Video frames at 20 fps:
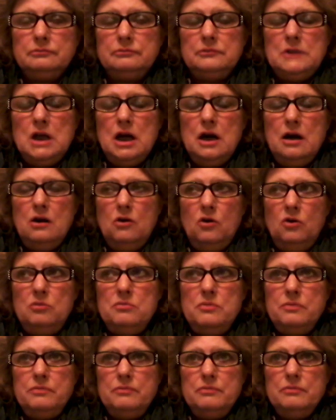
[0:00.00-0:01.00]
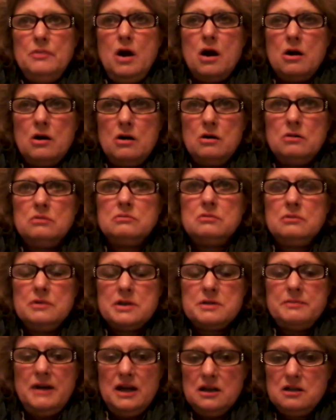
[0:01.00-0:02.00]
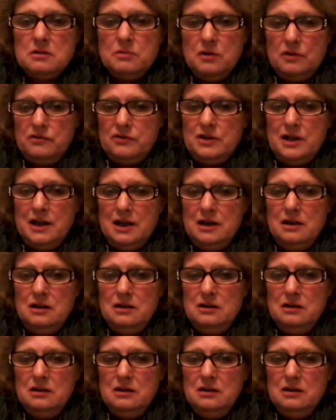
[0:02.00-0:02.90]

And I hold her responsible for that.